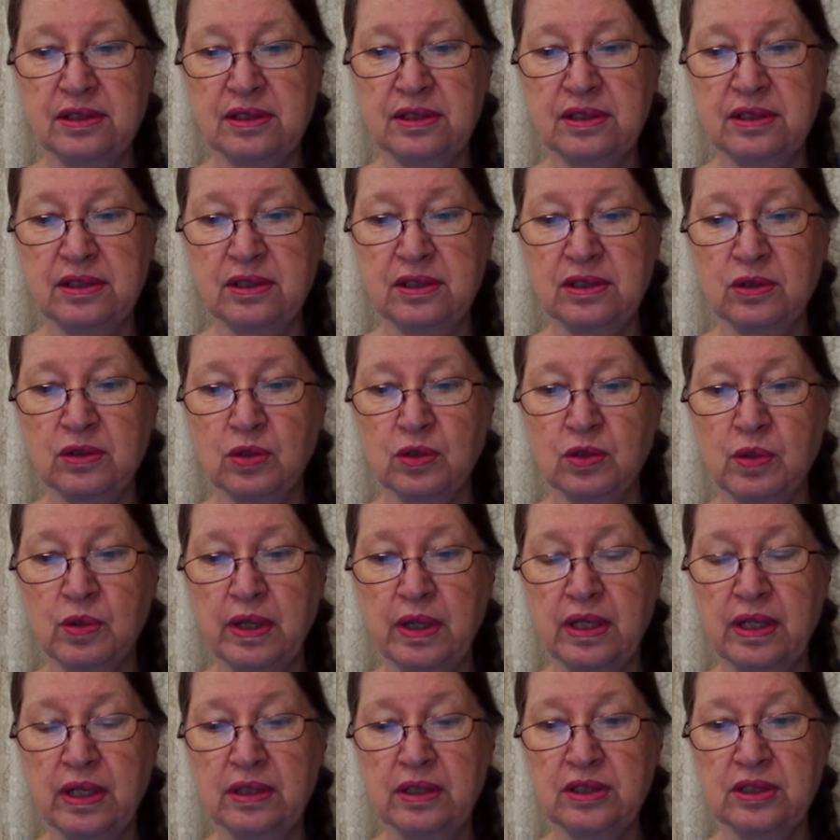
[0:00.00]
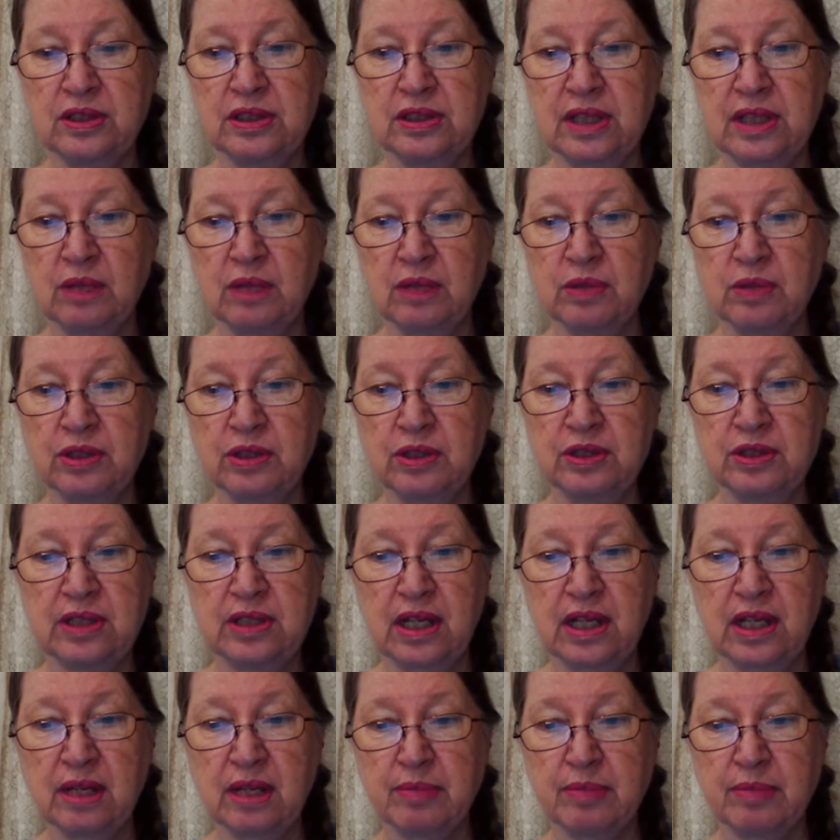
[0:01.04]
don't quite understand what you're
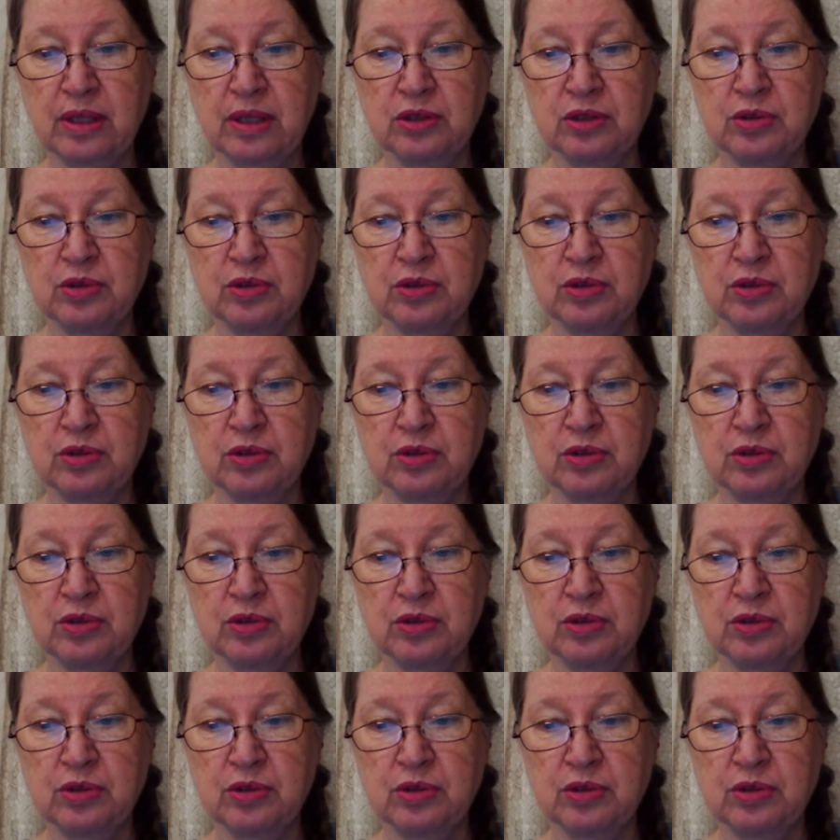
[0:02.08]
saying about